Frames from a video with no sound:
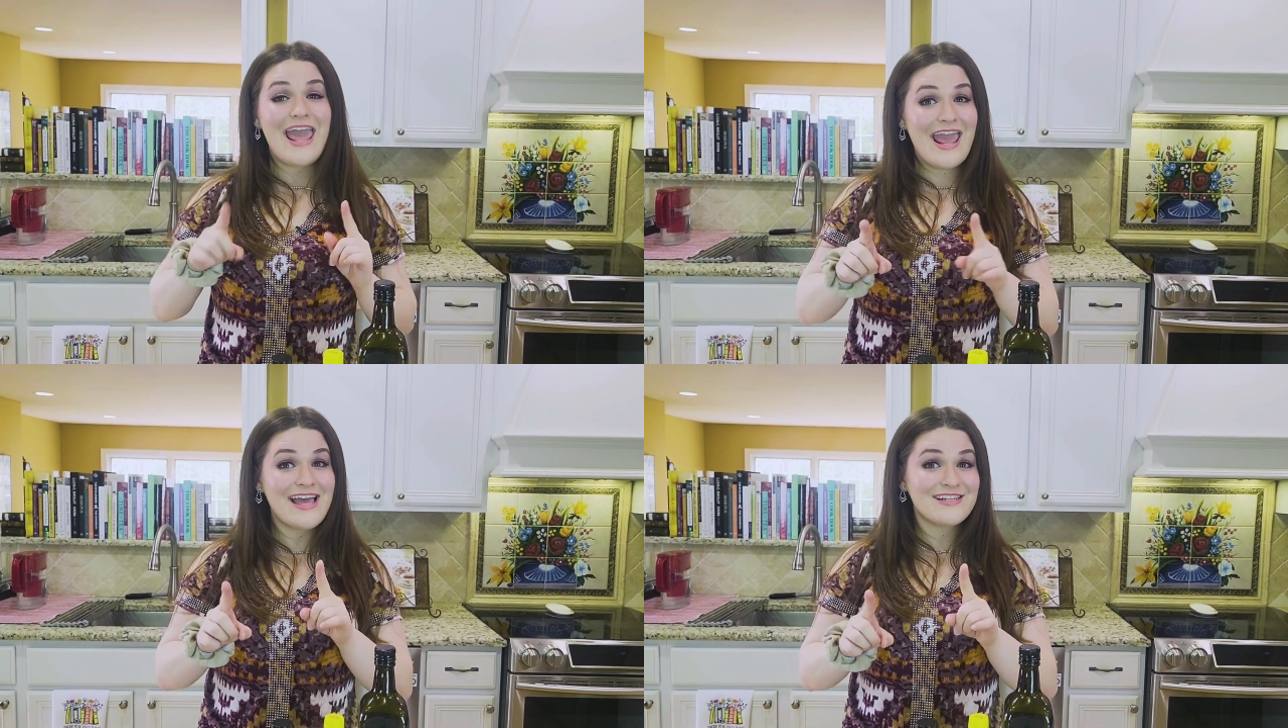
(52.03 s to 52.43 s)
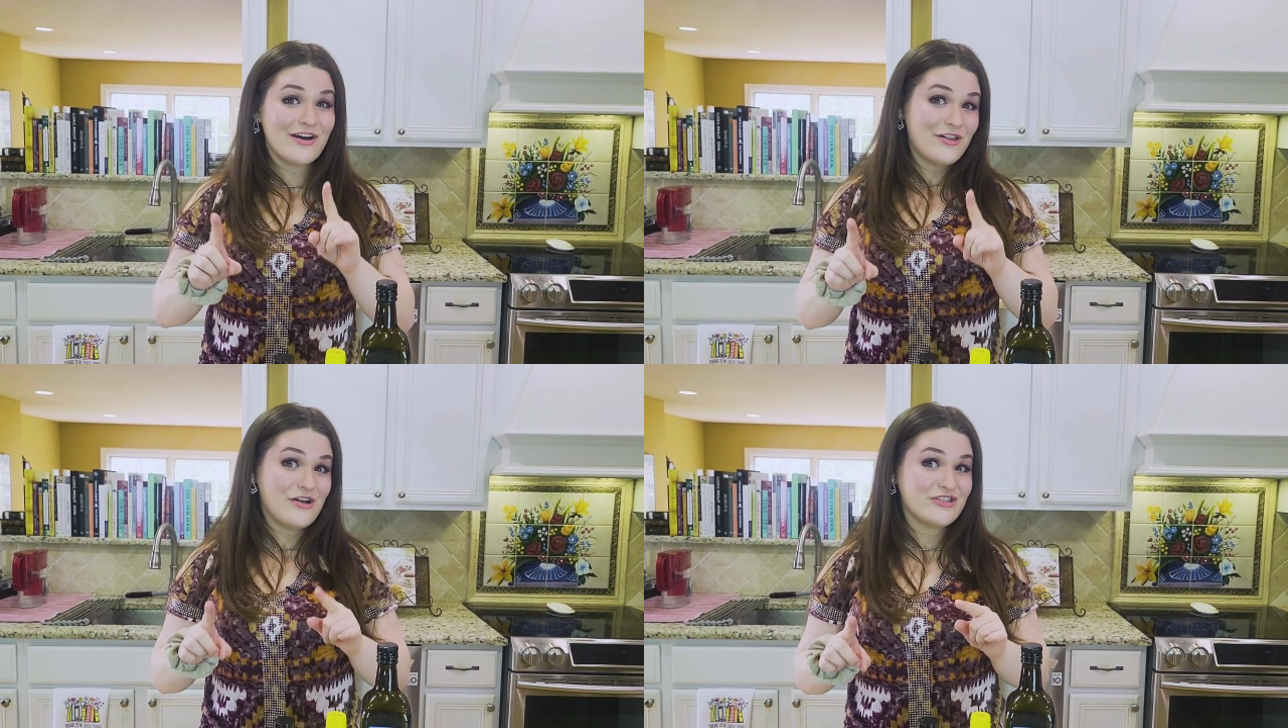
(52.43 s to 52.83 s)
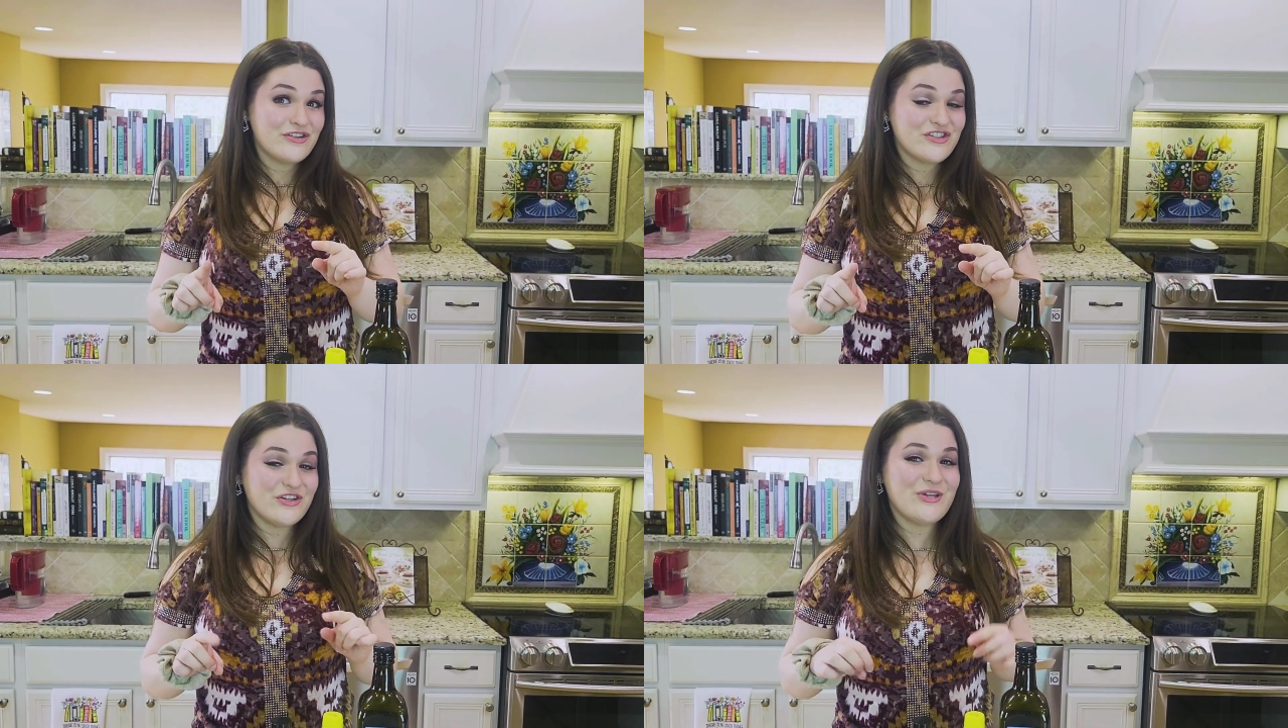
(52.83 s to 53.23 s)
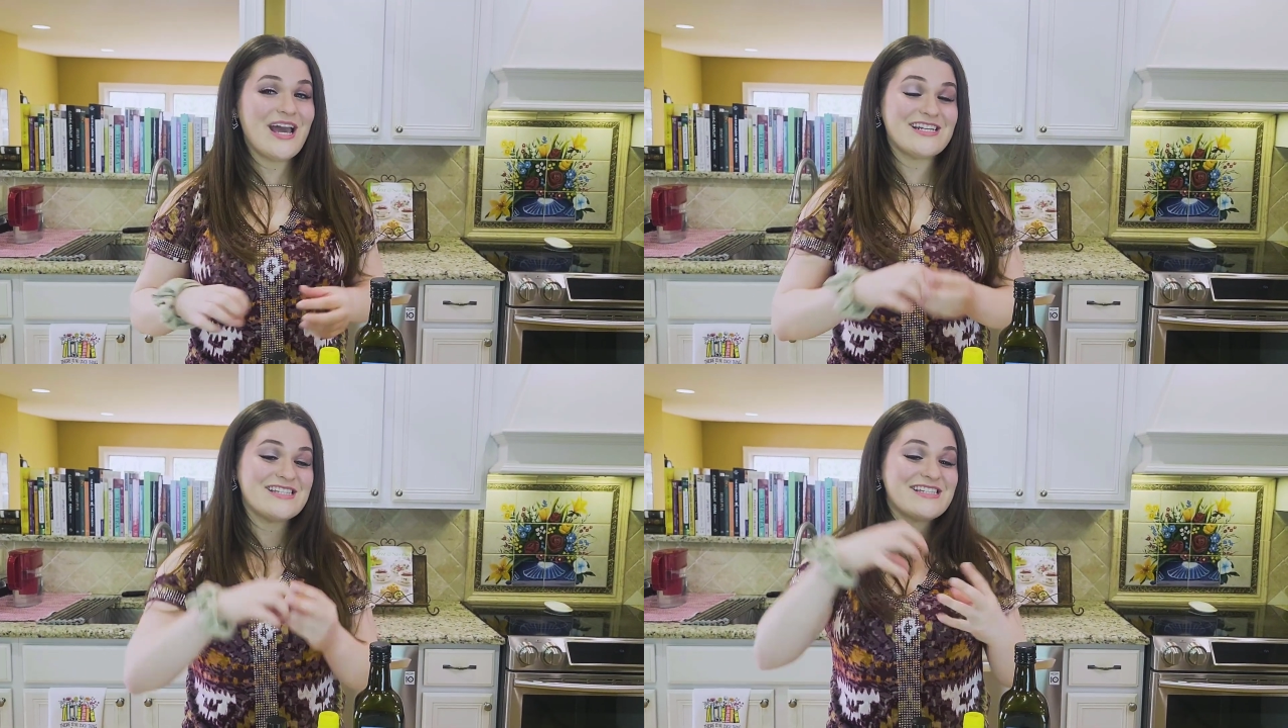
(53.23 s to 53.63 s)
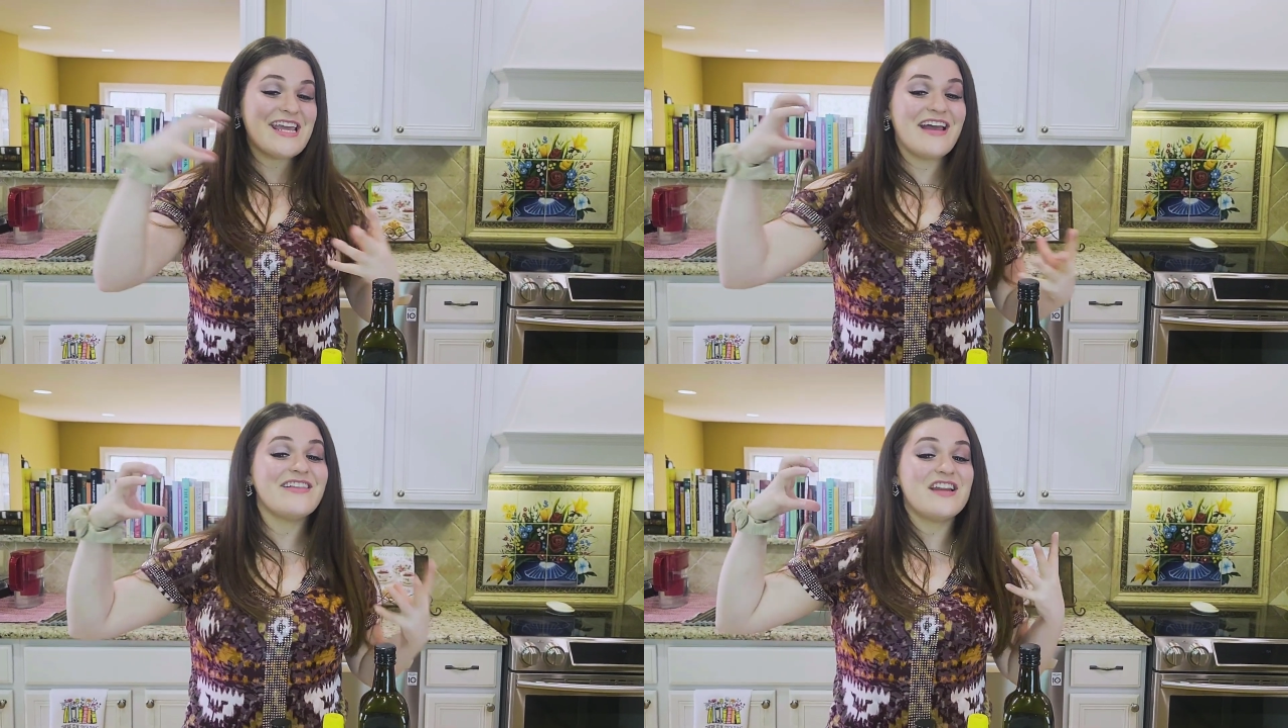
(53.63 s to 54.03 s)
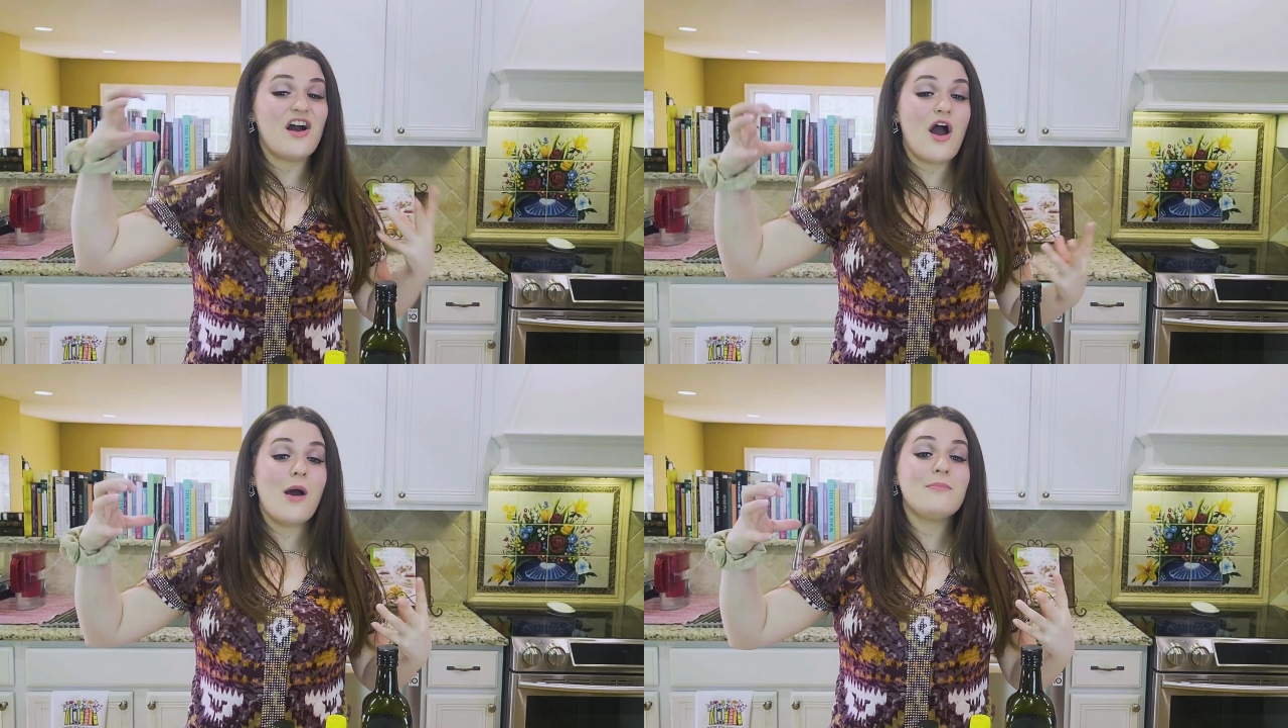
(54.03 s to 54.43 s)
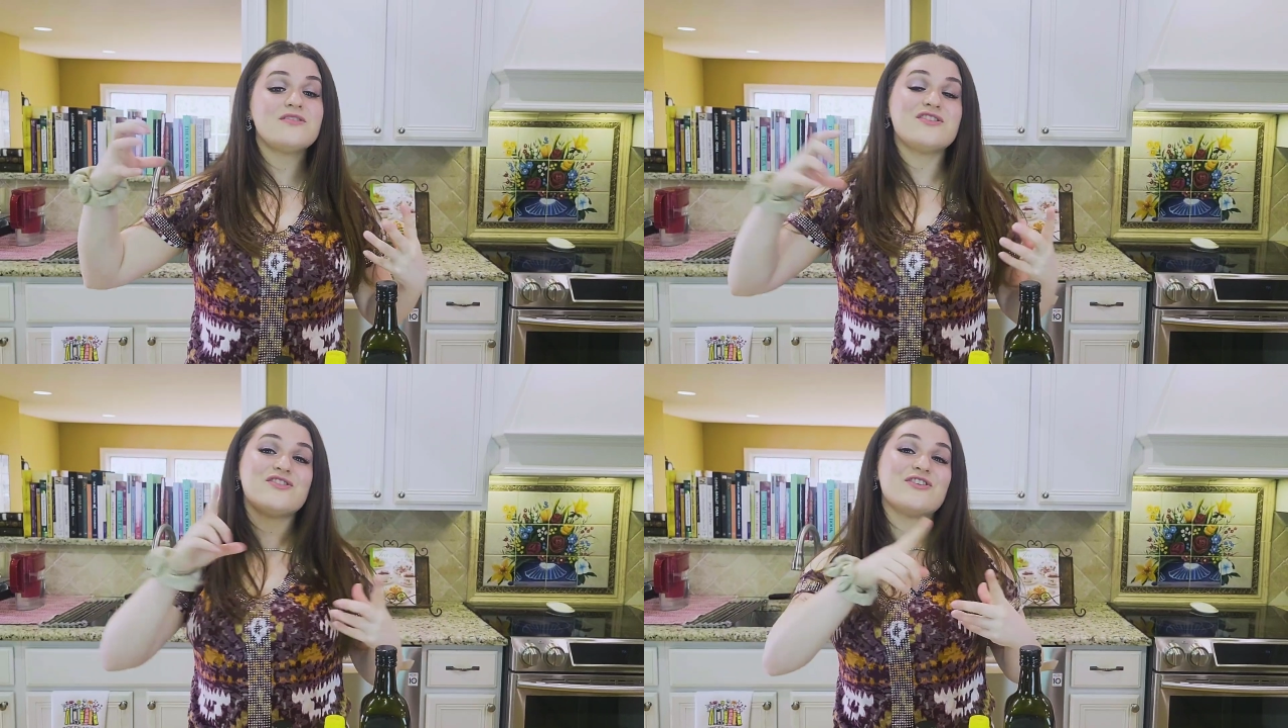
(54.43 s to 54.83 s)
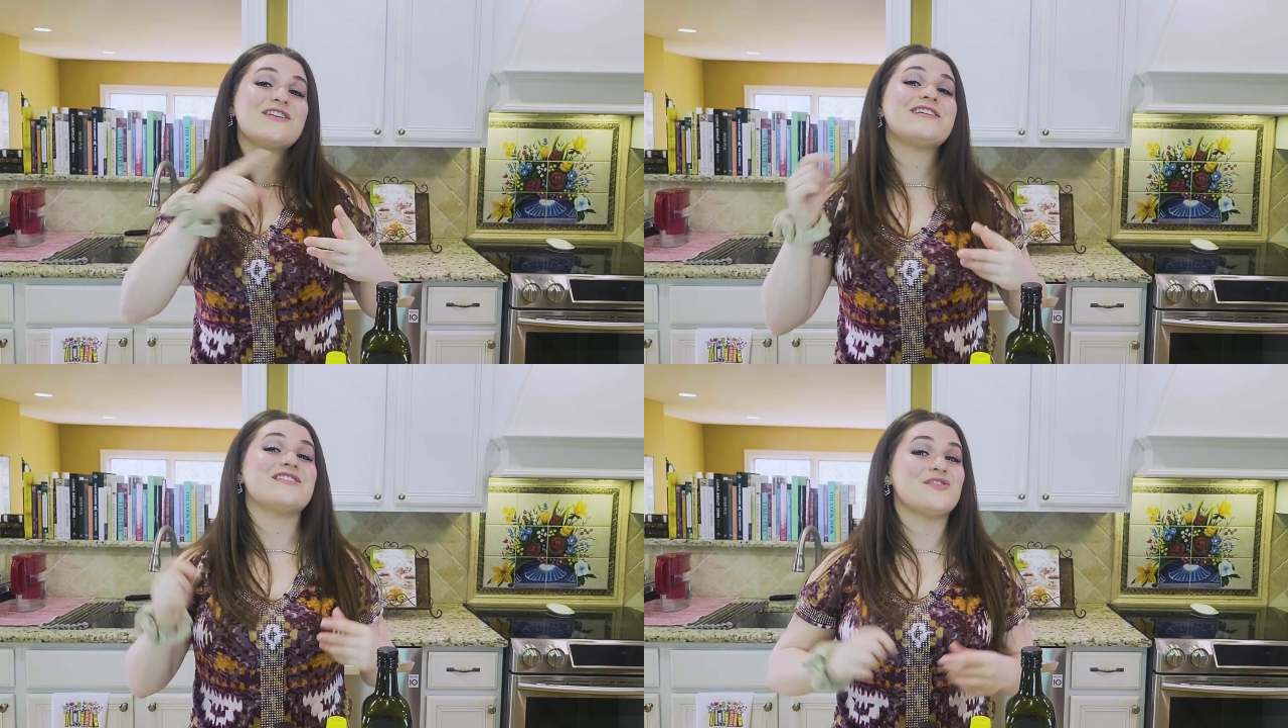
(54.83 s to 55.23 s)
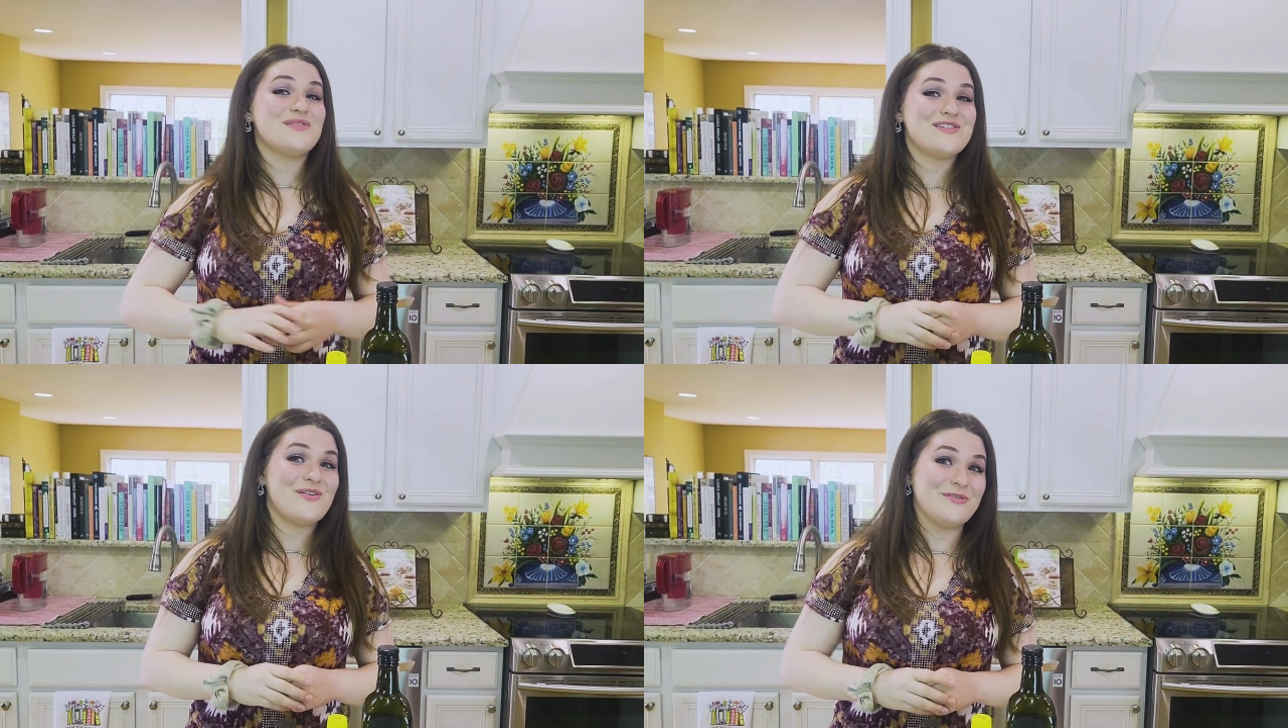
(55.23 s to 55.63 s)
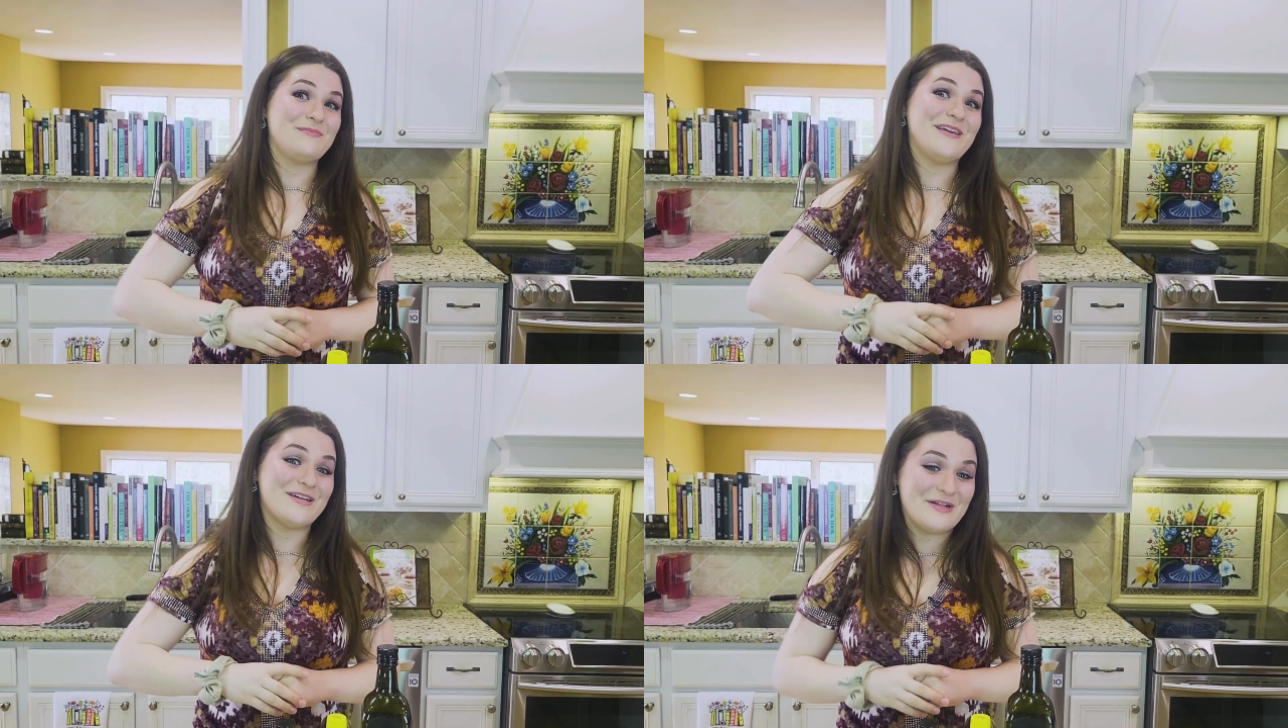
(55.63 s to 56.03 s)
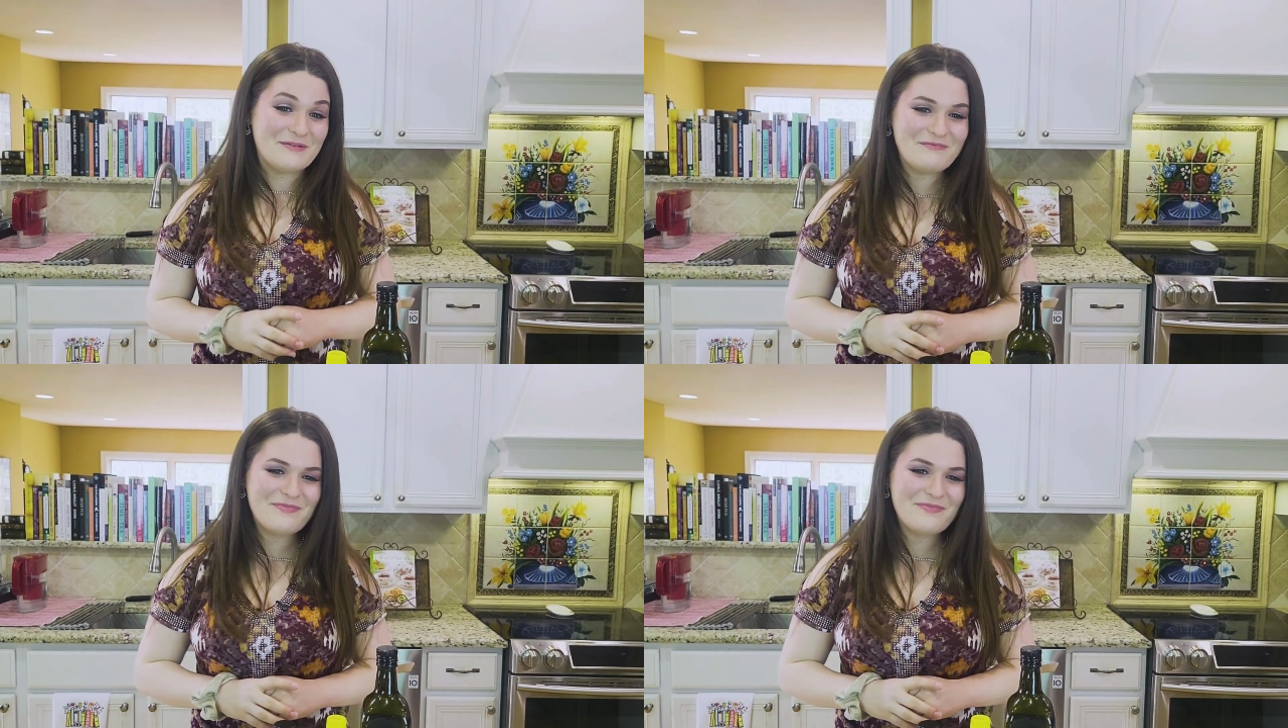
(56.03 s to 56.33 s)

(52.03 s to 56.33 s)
and I'll also show you how to scale it up to turn it into its own meal.